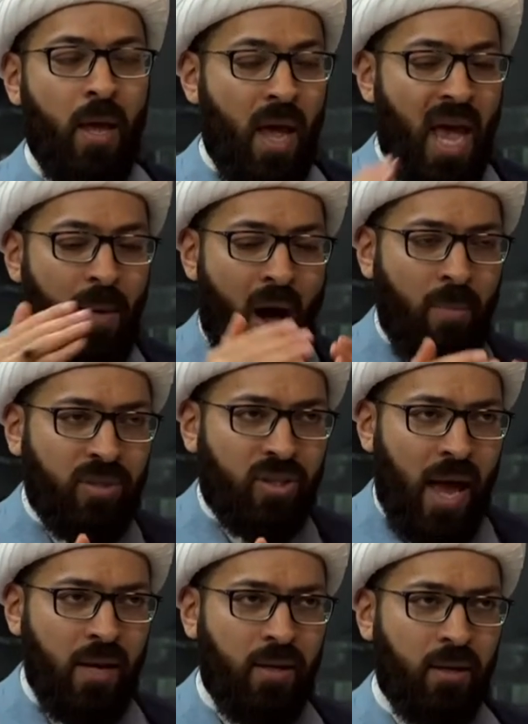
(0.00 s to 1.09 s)
Imam
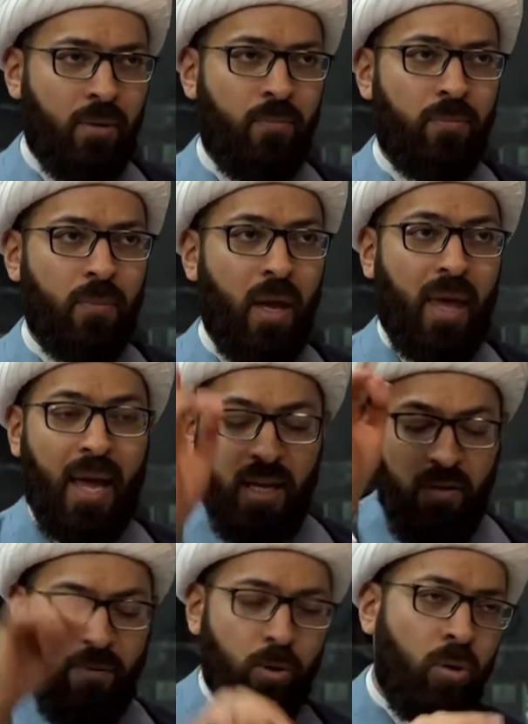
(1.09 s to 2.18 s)
standing.
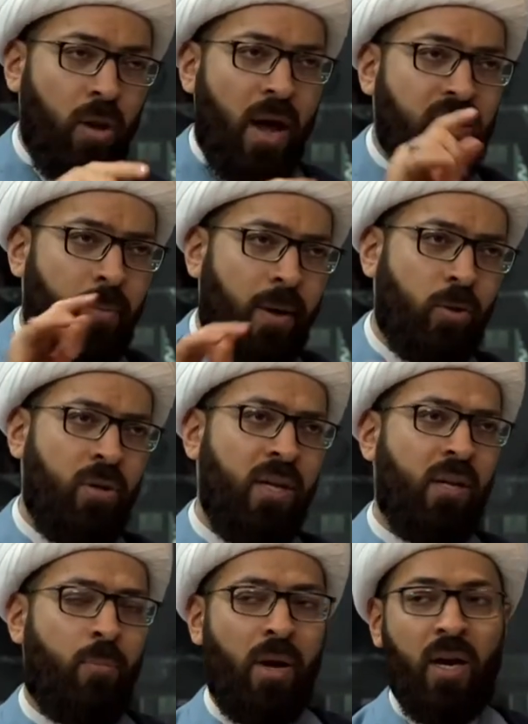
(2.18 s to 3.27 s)
Khalifatullah is about to lead a
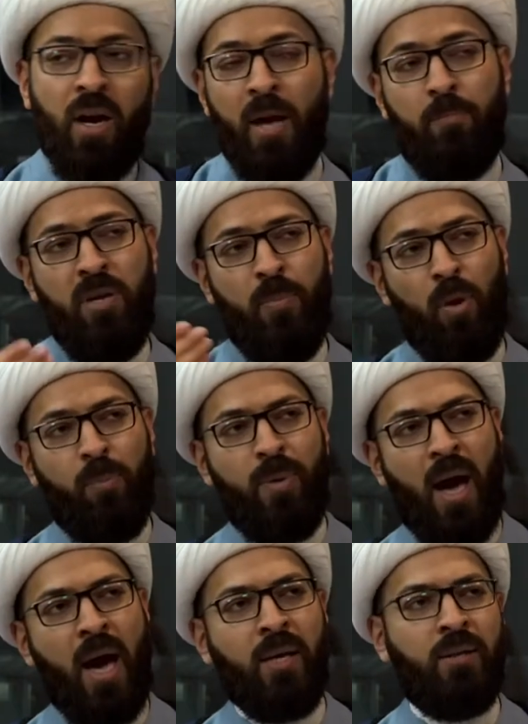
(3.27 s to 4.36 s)
prayer. People
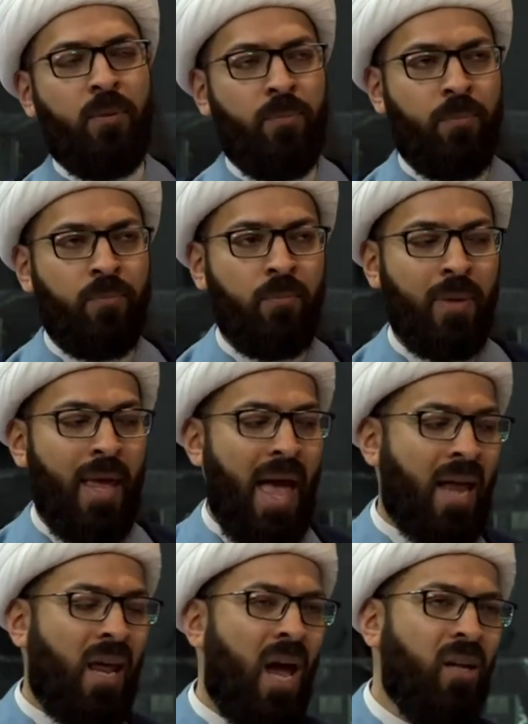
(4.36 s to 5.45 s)
behind him.
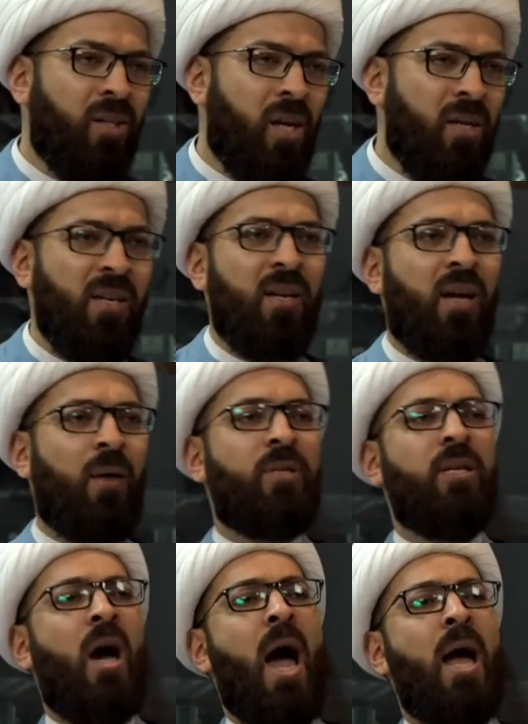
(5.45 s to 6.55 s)
An elder leader comes,
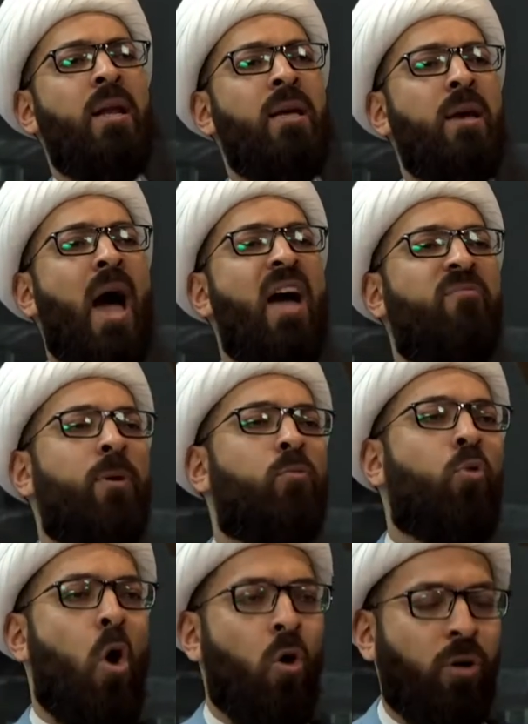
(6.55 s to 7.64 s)
Ya Ali, I've been
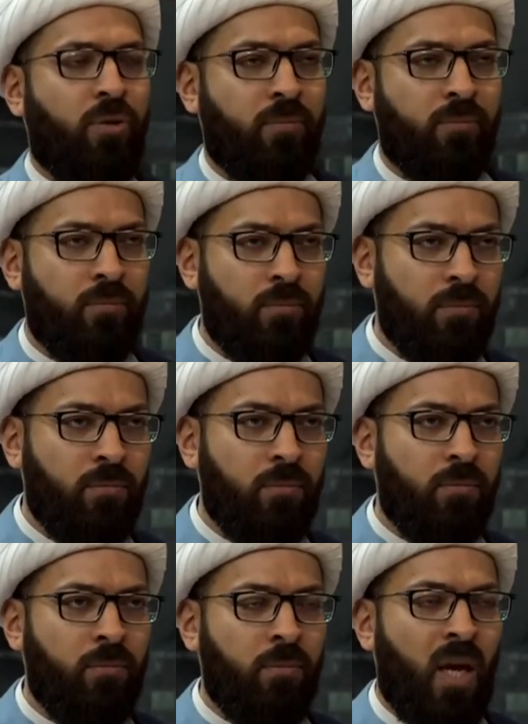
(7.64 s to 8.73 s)
wronged.
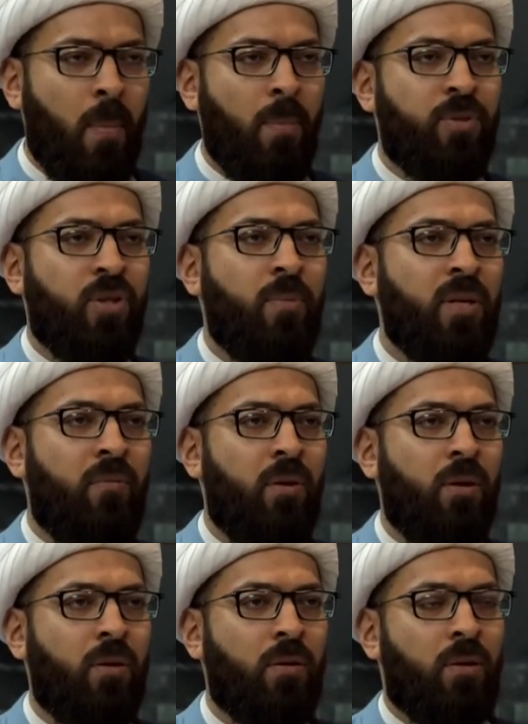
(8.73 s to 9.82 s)
Imam stops
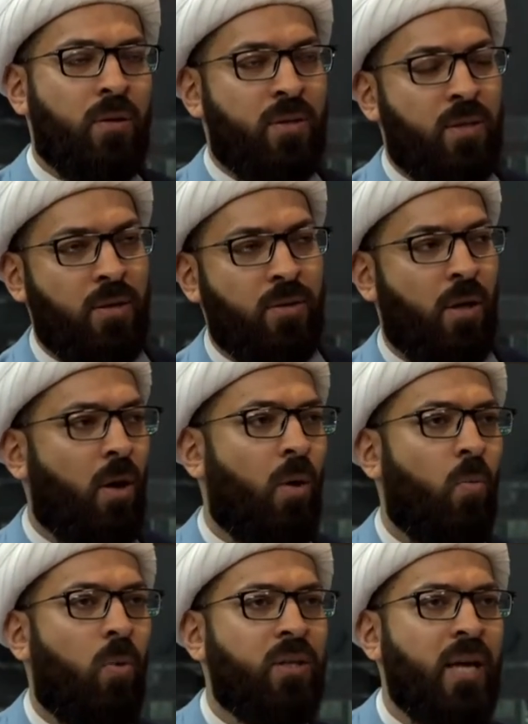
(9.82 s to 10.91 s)
everything. Sits.
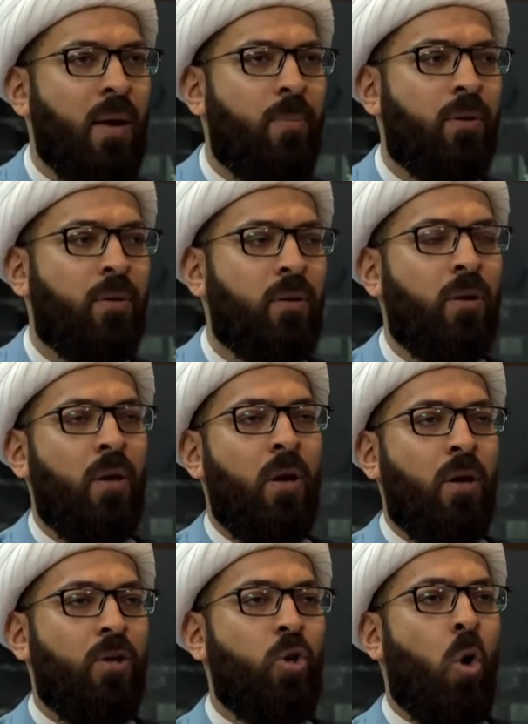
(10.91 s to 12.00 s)
What has happened?
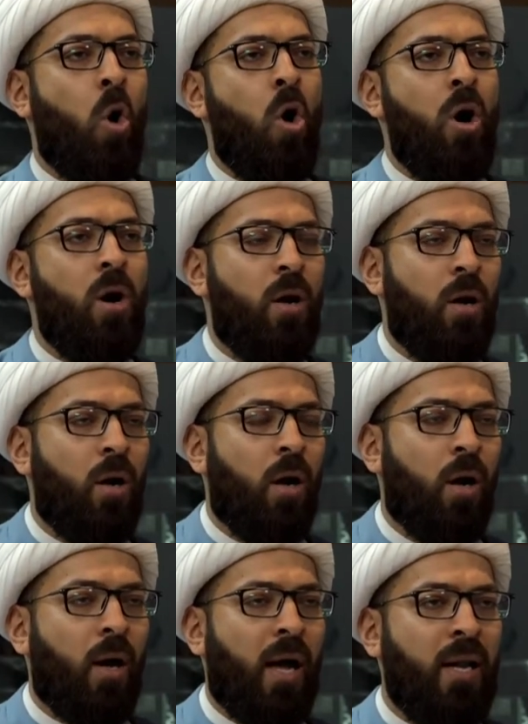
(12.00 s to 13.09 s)
Your
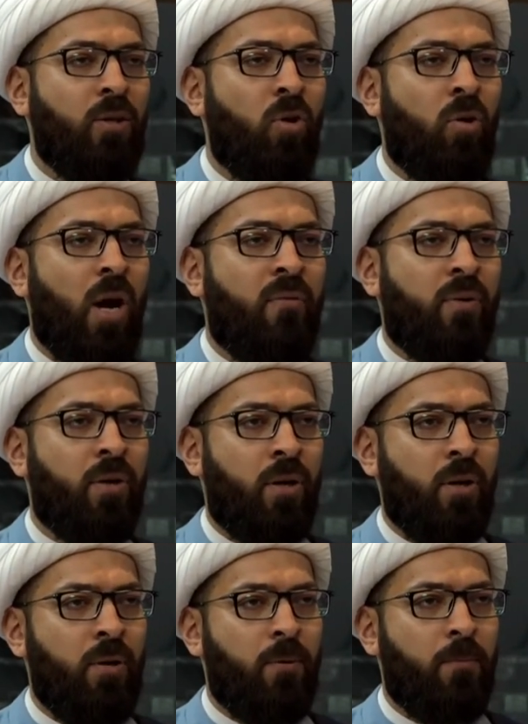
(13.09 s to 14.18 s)

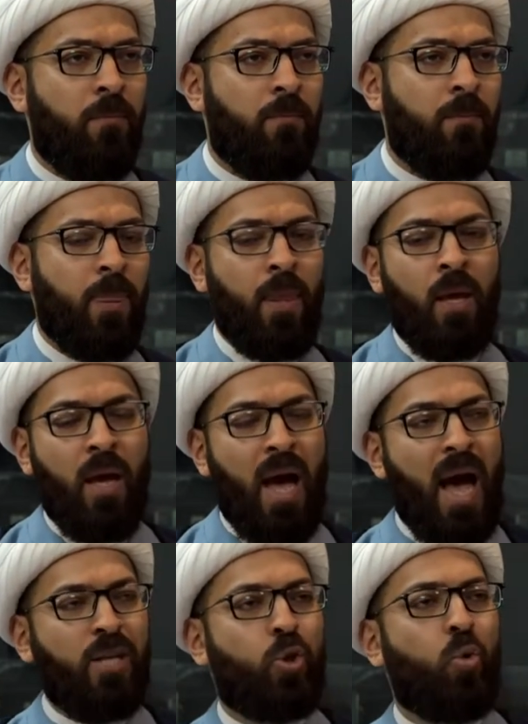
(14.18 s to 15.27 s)
governor
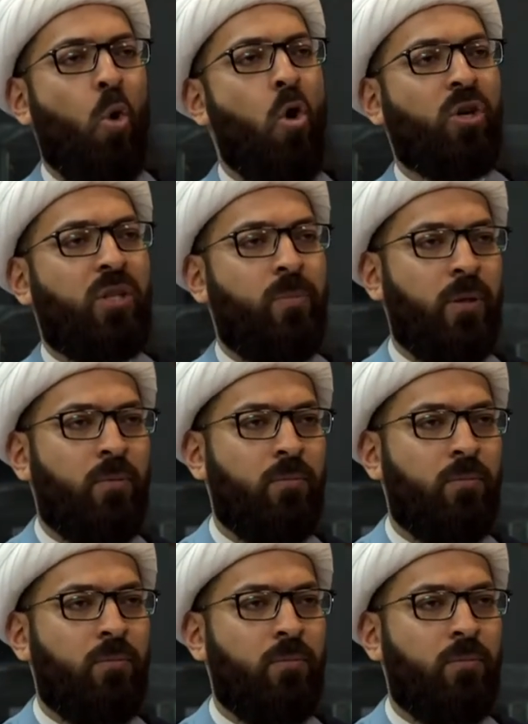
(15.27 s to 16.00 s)
has wronged me.